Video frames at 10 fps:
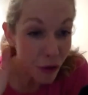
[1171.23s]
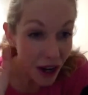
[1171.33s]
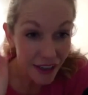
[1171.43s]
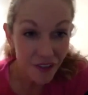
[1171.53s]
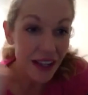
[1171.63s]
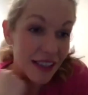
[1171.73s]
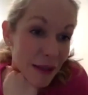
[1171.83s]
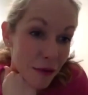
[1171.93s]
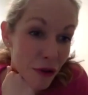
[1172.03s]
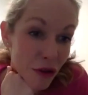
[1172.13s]
giving us
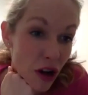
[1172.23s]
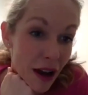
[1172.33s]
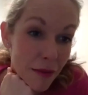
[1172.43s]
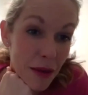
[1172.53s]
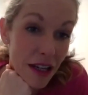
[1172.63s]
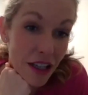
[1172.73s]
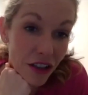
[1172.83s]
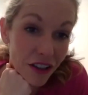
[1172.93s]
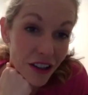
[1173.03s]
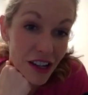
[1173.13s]
some of your time
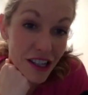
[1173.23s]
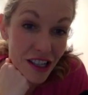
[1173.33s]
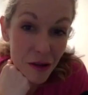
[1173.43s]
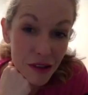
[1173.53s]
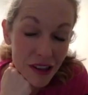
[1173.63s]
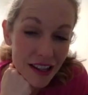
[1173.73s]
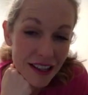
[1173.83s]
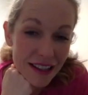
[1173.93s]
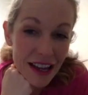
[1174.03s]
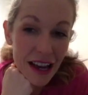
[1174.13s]
to share with
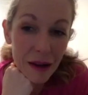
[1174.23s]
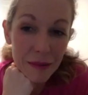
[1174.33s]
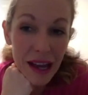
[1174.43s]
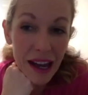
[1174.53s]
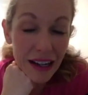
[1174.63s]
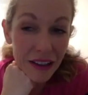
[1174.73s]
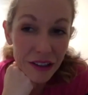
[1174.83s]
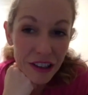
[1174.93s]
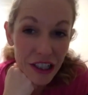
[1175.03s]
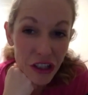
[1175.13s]
us
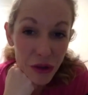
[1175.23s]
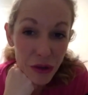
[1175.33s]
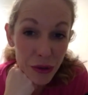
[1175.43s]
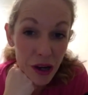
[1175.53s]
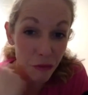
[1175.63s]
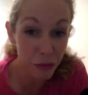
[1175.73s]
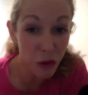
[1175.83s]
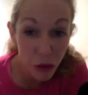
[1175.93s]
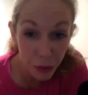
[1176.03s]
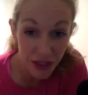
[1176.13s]
how you have
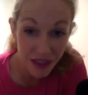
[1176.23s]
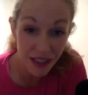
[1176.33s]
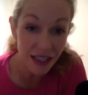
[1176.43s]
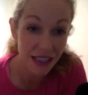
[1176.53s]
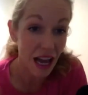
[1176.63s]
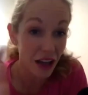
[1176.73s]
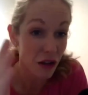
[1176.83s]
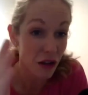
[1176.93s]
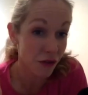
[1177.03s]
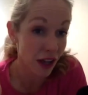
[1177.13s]
built your business, how
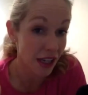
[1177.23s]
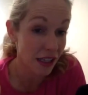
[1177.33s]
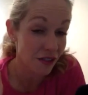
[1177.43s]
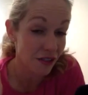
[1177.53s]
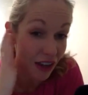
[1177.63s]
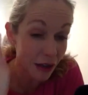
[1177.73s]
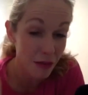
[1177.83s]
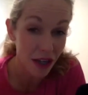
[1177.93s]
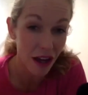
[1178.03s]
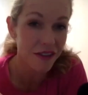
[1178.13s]
you have, like, developed
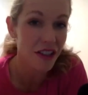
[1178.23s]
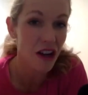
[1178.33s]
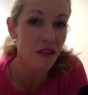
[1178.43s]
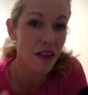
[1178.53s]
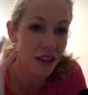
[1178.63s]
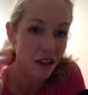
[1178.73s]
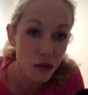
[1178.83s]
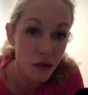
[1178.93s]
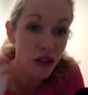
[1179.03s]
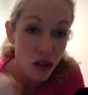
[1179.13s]
a lifestyle that
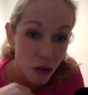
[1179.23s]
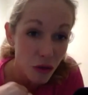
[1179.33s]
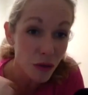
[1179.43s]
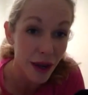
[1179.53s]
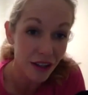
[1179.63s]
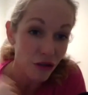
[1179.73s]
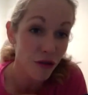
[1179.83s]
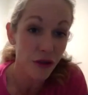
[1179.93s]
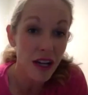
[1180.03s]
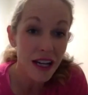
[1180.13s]
suits you and your